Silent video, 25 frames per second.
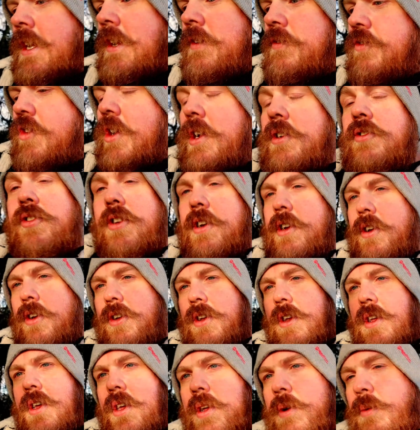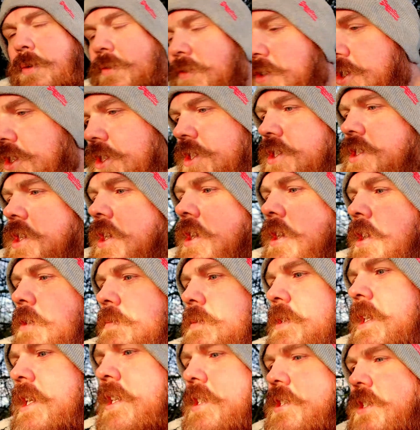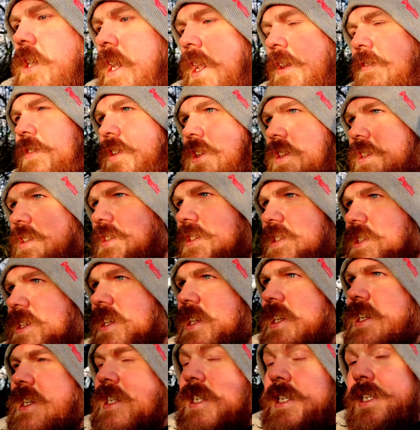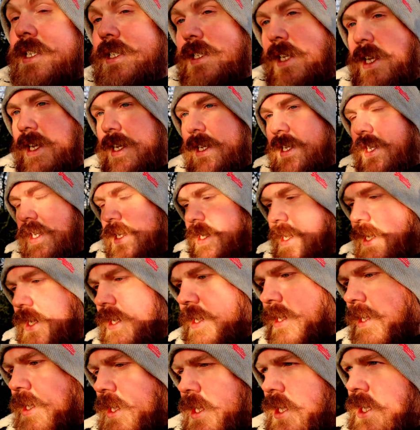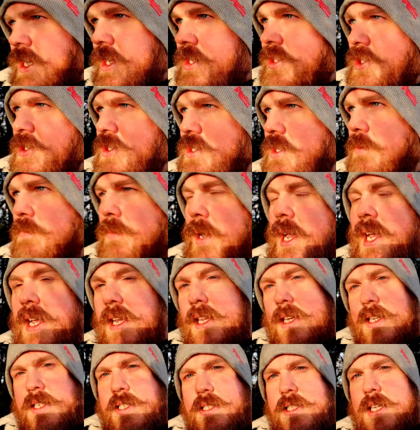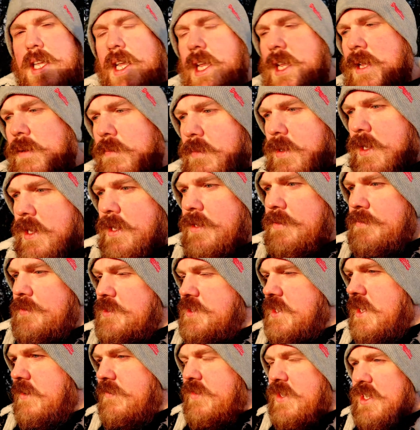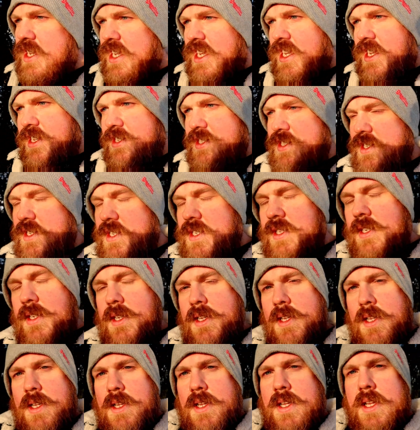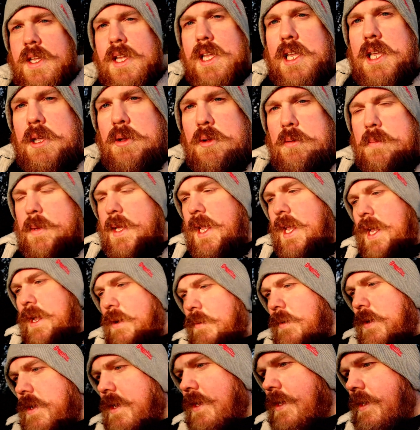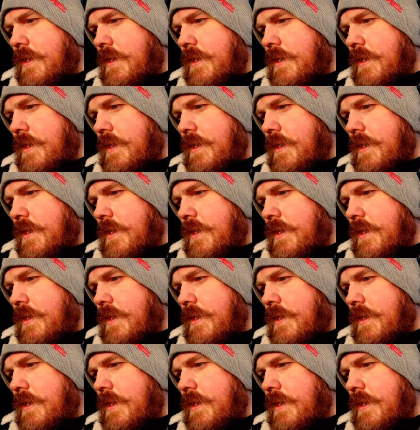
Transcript: Frederick Nodder, with just circumstantial evidence, decided just to bide his time, seven years, he would be out